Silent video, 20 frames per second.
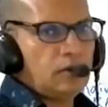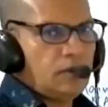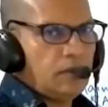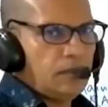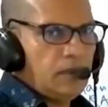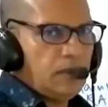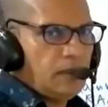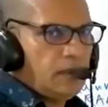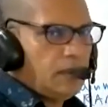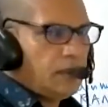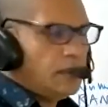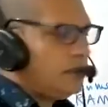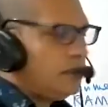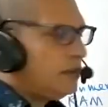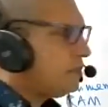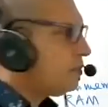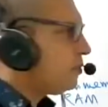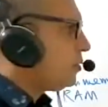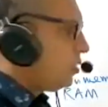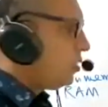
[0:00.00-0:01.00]
the
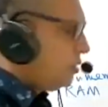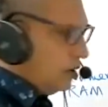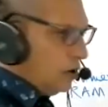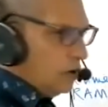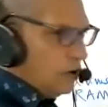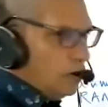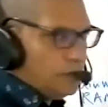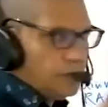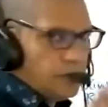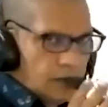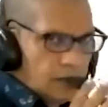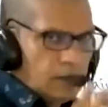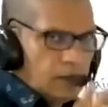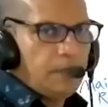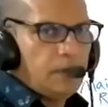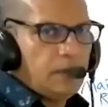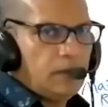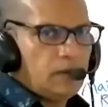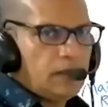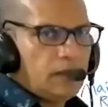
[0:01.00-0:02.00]
memory of the
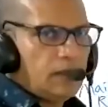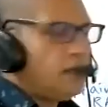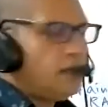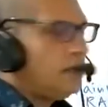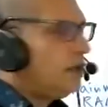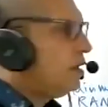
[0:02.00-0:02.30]
computer